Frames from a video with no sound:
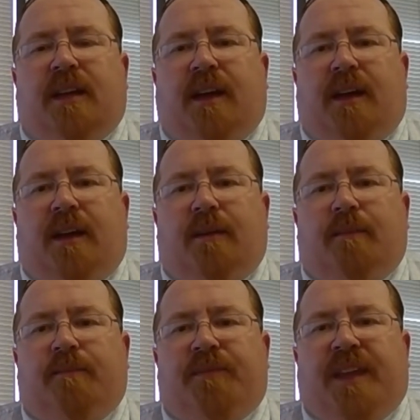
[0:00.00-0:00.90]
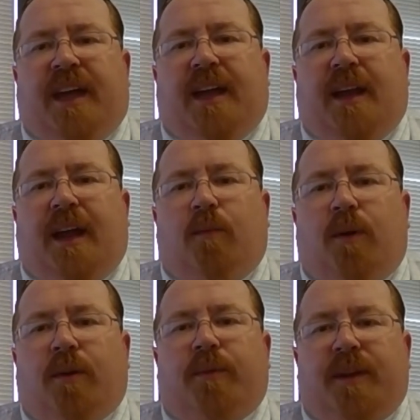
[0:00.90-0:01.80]
um, that I
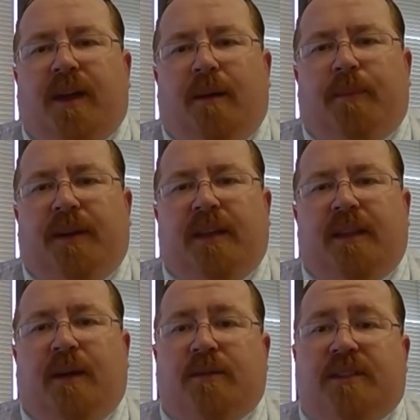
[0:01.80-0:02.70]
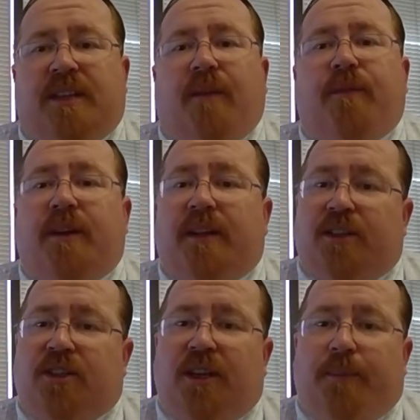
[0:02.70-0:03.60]
worked with a company that was definitely
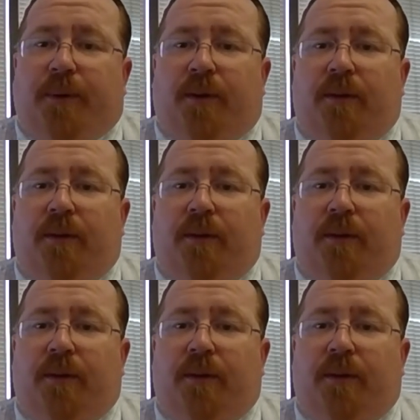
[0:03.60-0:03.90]
cheaper,